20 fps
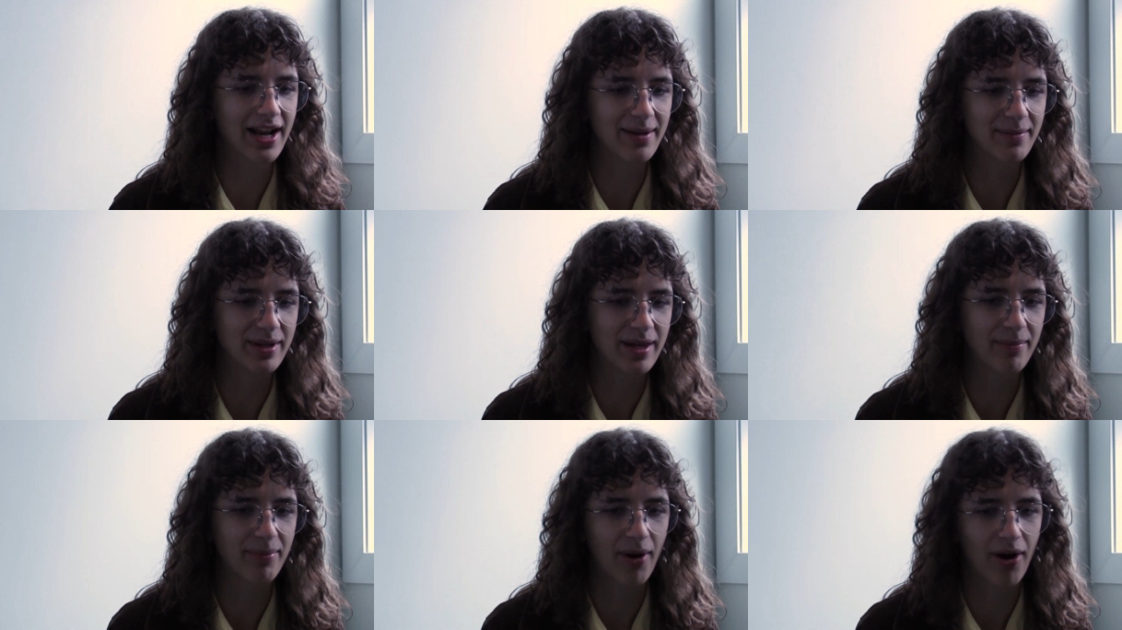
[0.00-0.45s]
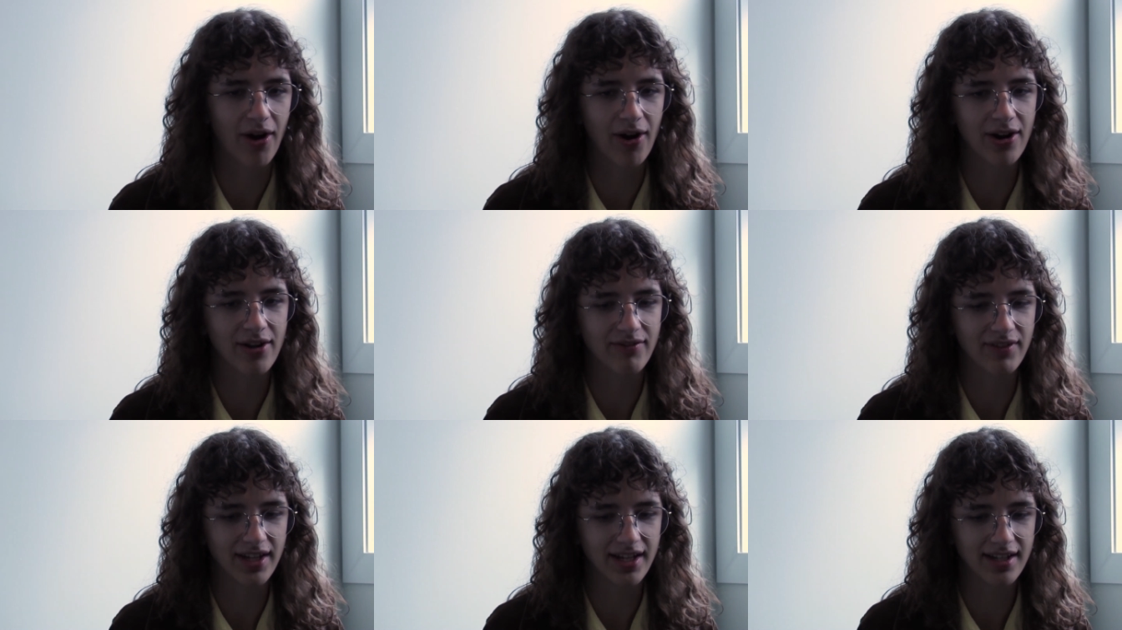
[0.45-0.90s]
going to be a
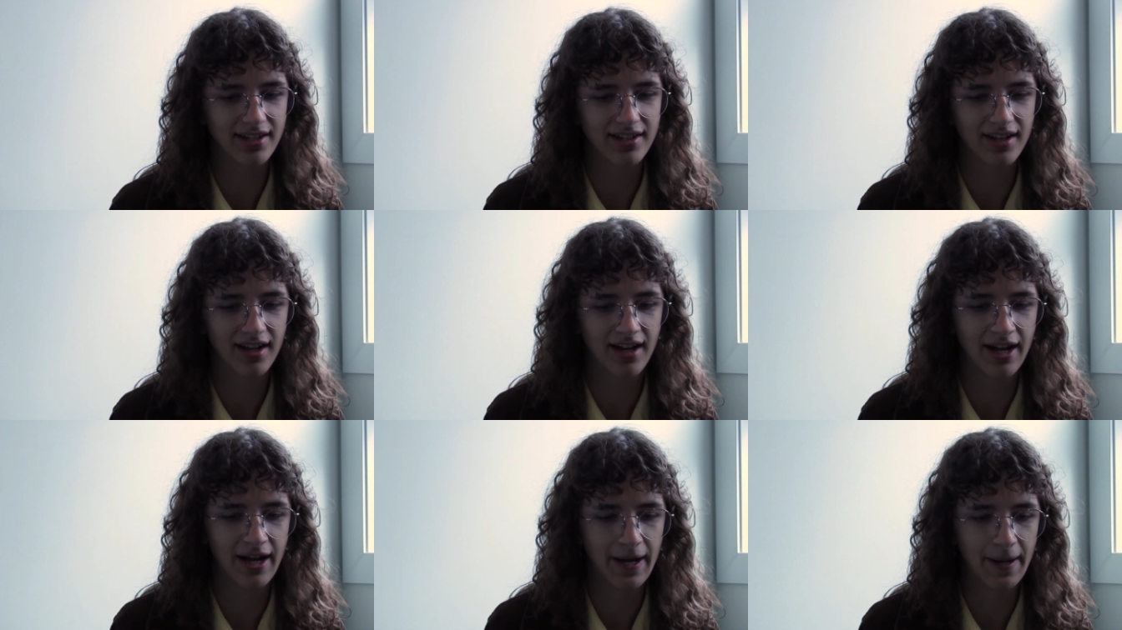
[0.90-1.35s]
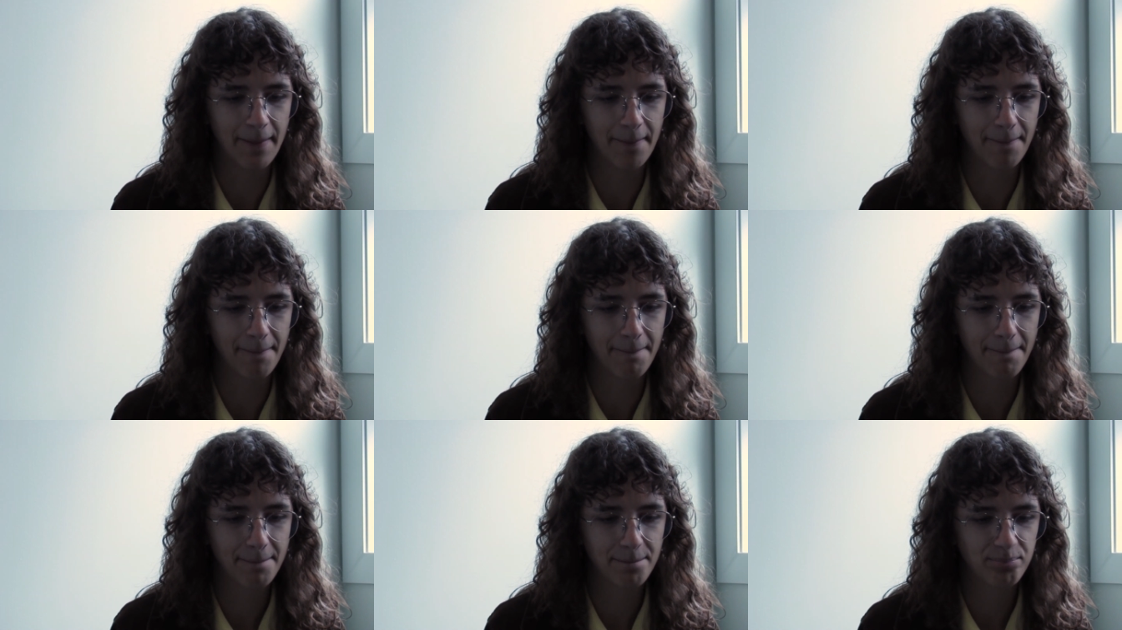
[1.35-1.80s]
part of it.
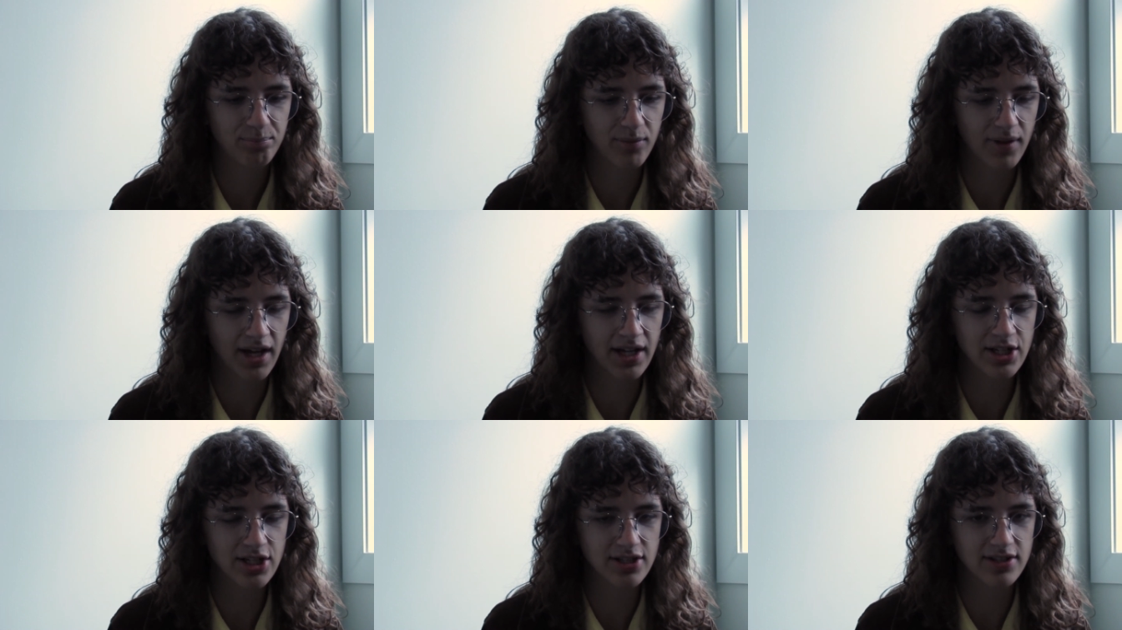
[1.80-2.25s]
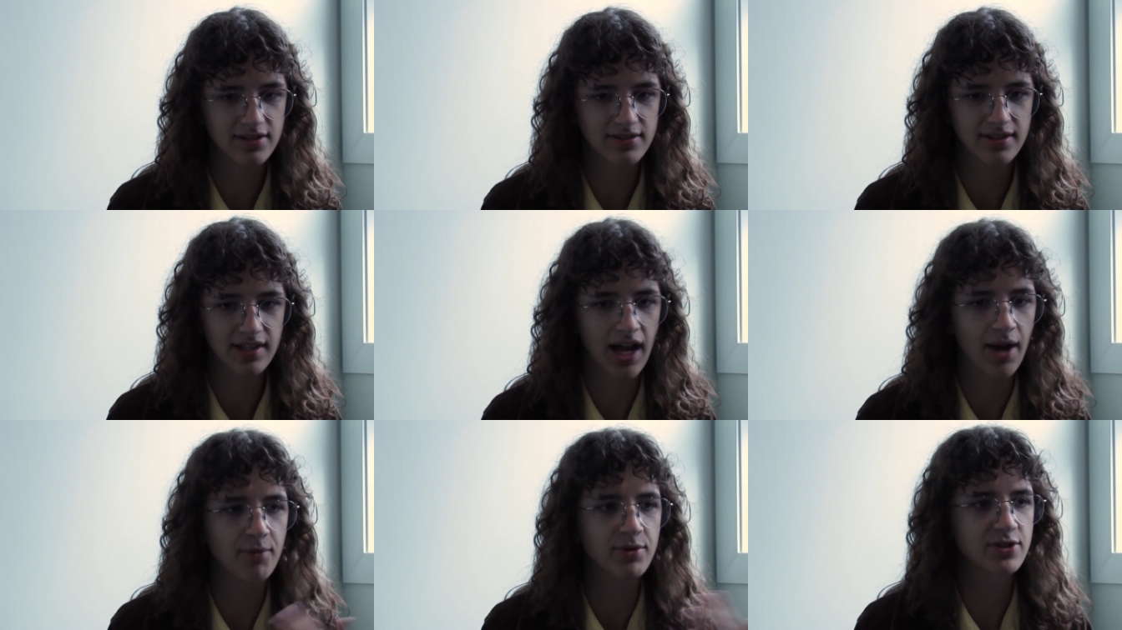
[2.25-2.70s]
Um, I just,
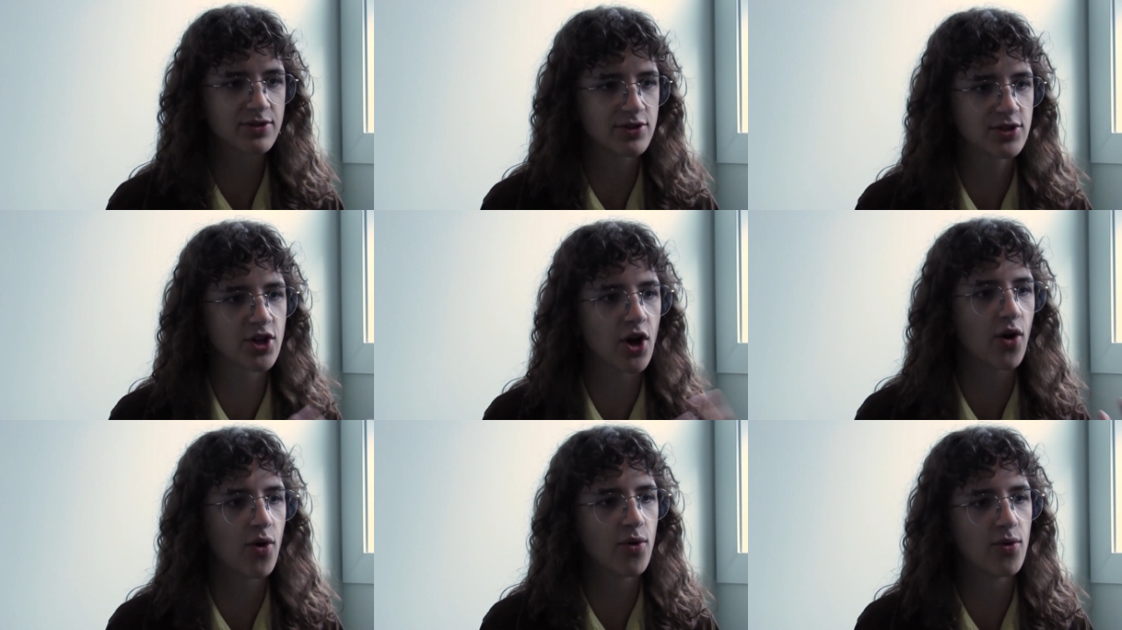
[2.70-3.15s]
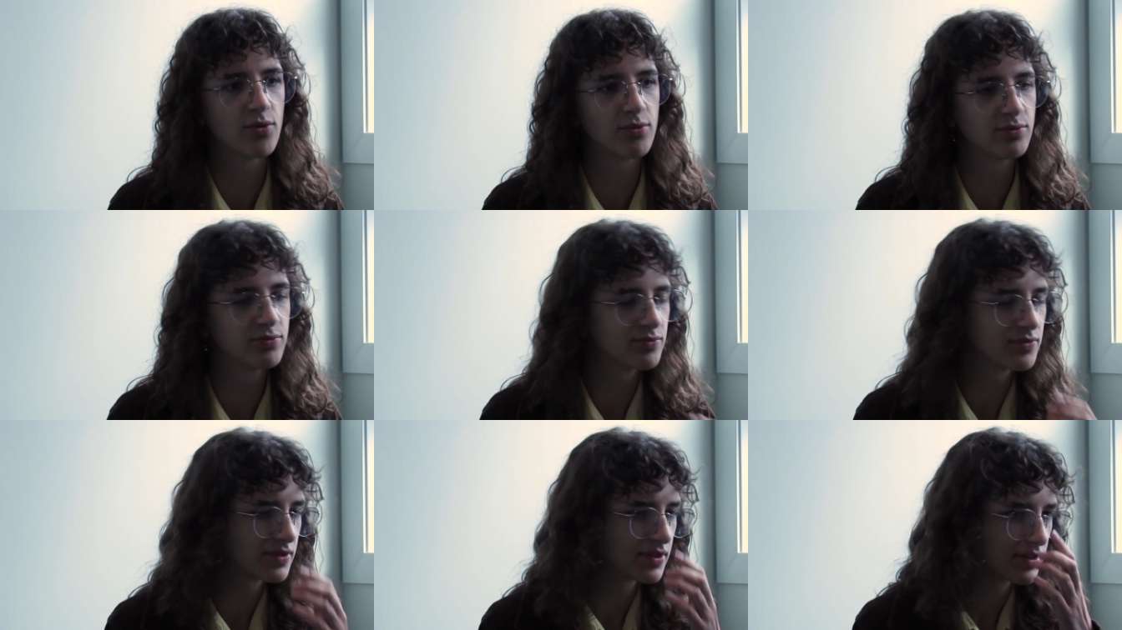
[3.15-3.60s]
I was so,